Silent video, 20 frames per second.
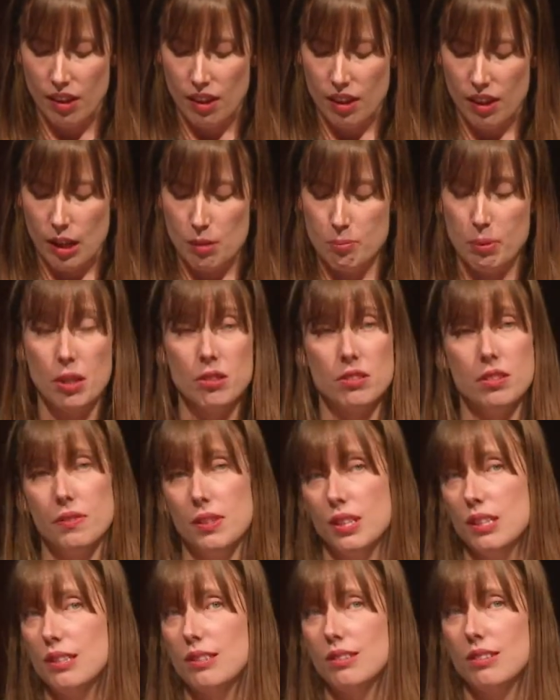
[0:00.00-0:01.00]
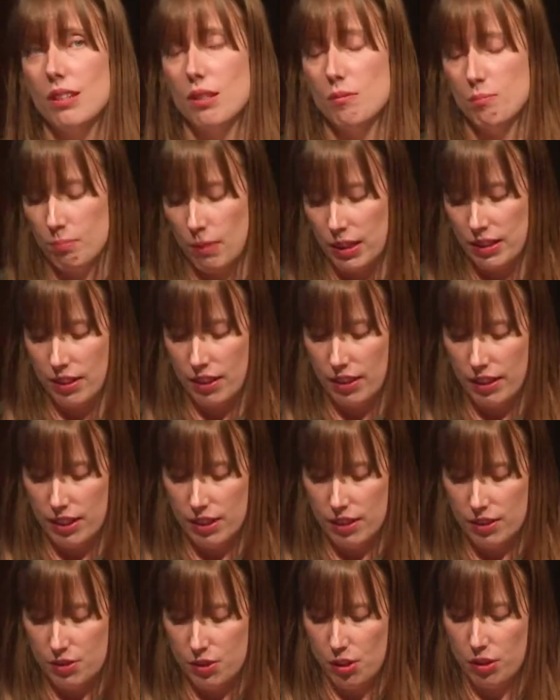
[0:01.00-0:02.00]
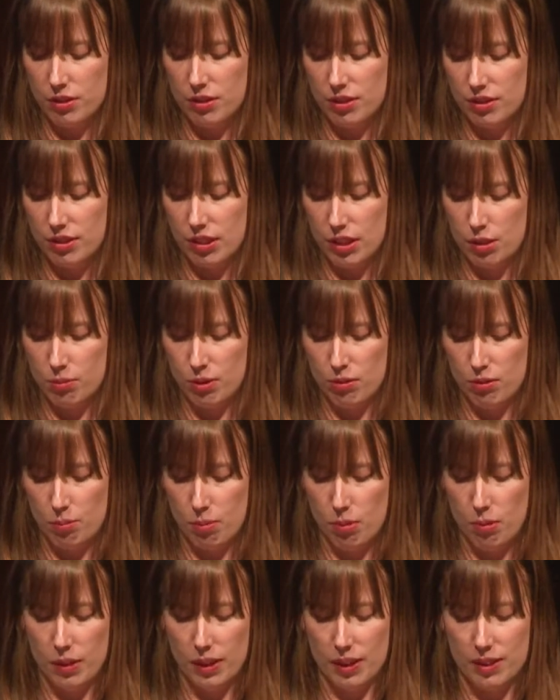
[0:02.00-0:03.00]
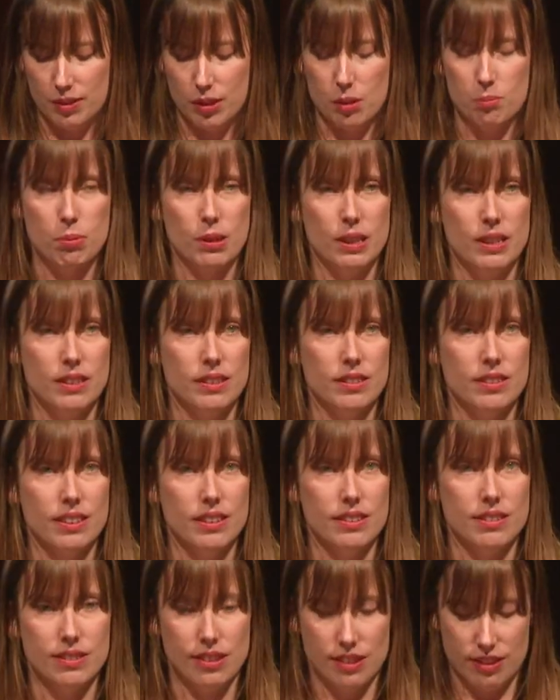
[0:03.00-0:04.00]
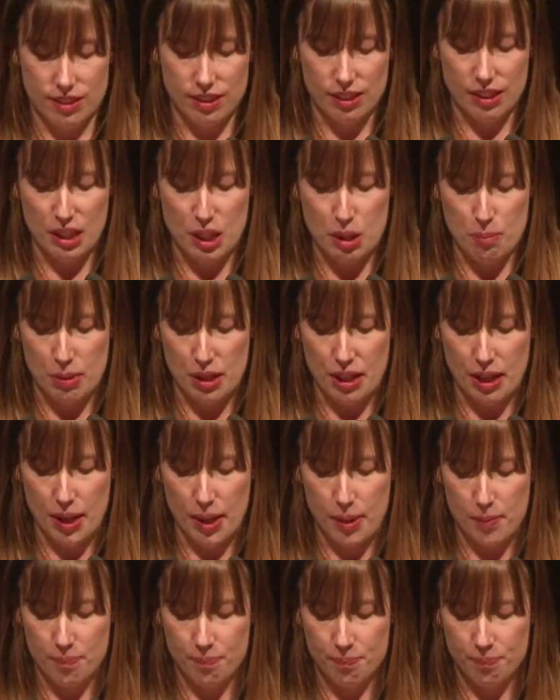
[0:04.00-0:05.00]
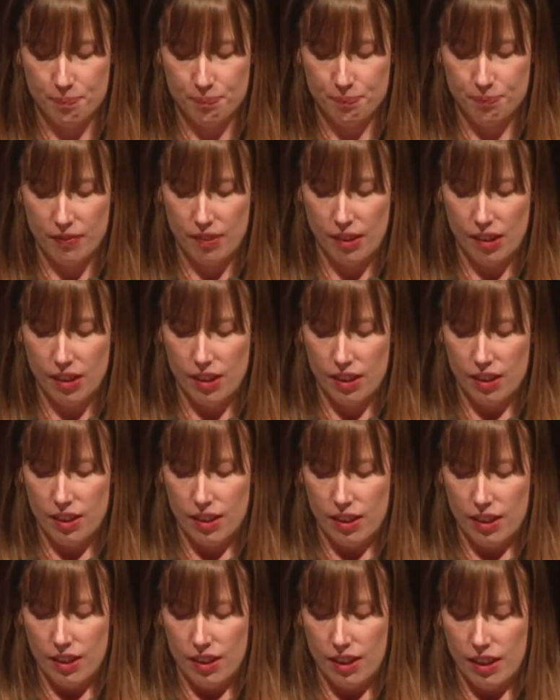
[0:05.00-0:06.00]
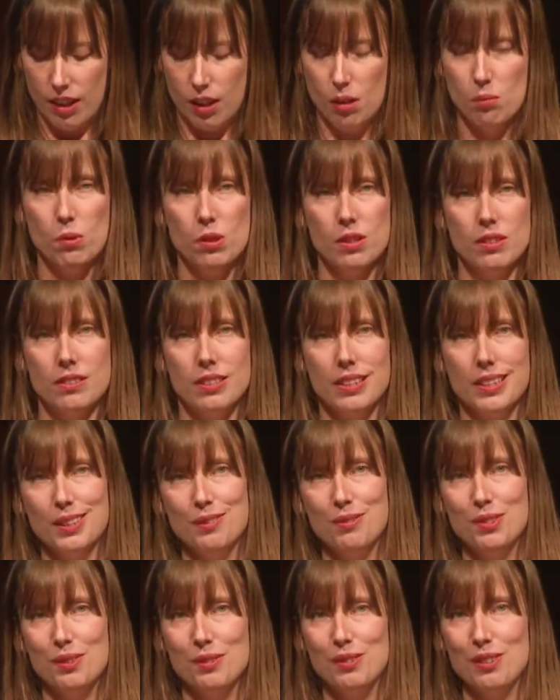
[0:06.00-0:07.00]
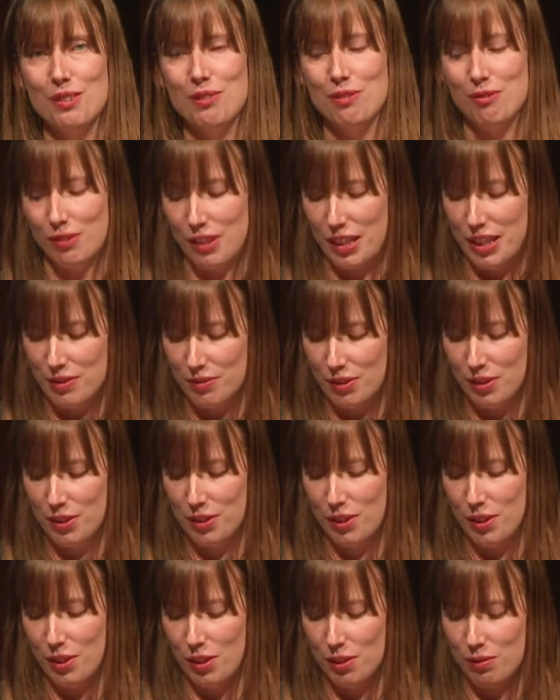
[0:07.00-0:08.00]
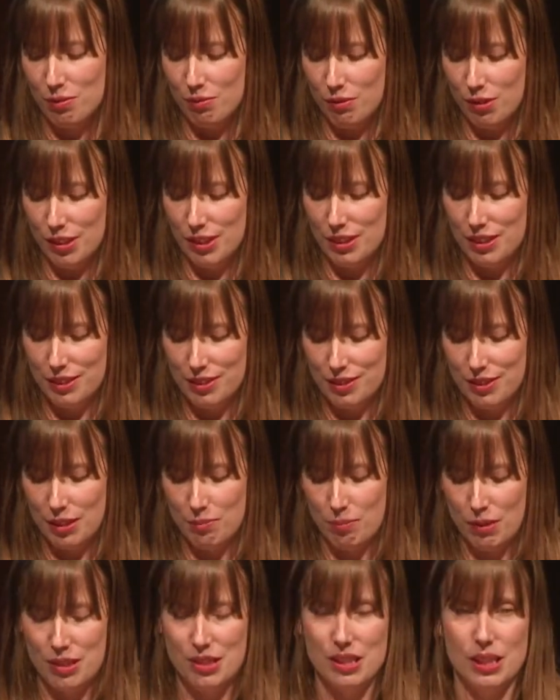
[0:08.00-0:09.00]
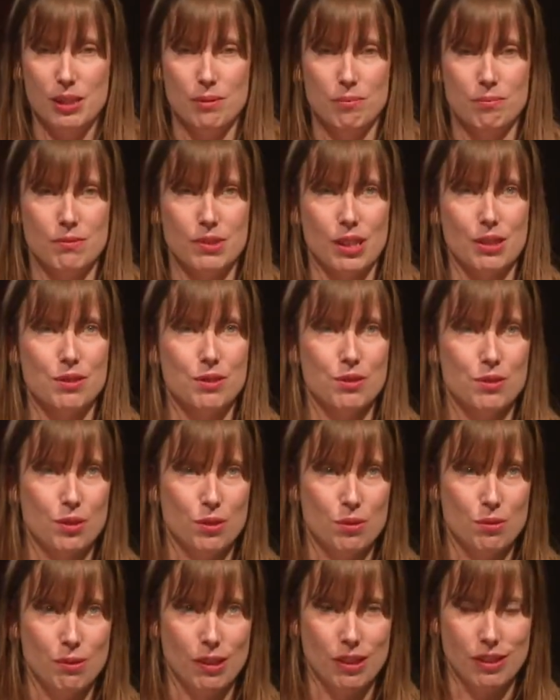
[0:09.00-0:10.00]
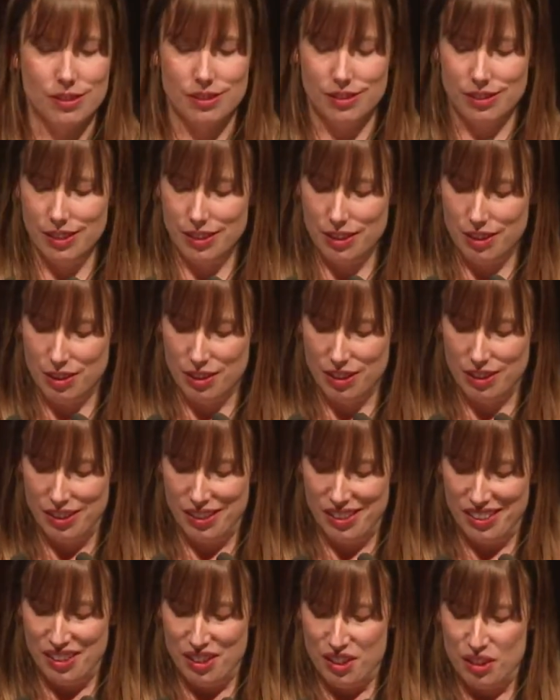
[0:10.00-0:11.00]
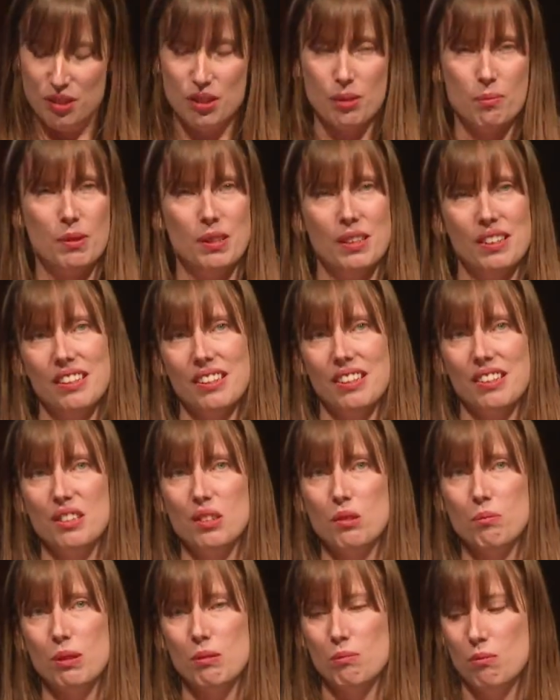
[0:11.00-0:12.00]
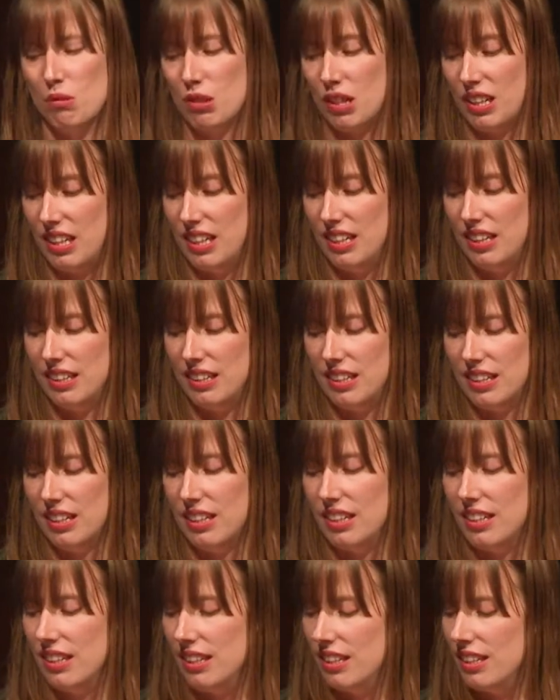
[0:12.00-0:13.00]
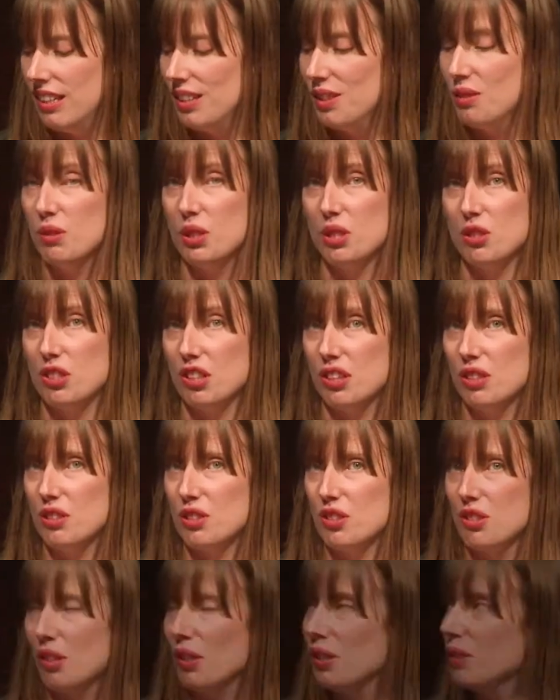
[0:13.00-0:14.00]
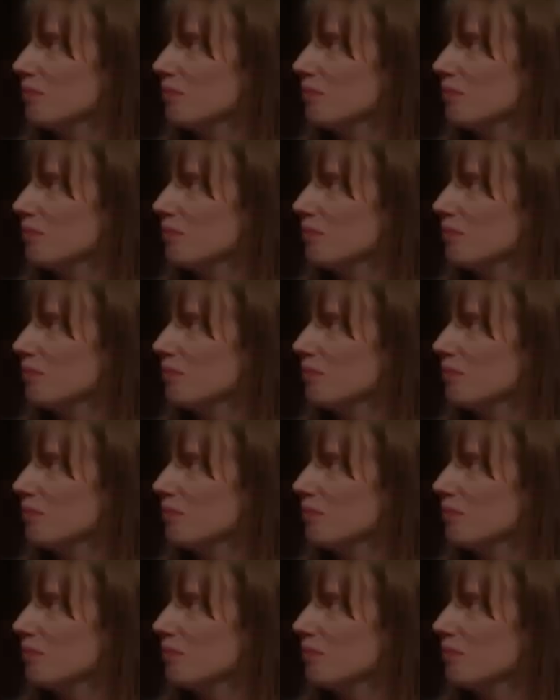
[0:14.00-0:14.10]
And because of this, monthly dose assessment reporting is completed and sent to the EPA. And I wanted to give you a flavour of what it is that my team does so well, something a little bit more candid than we usually show.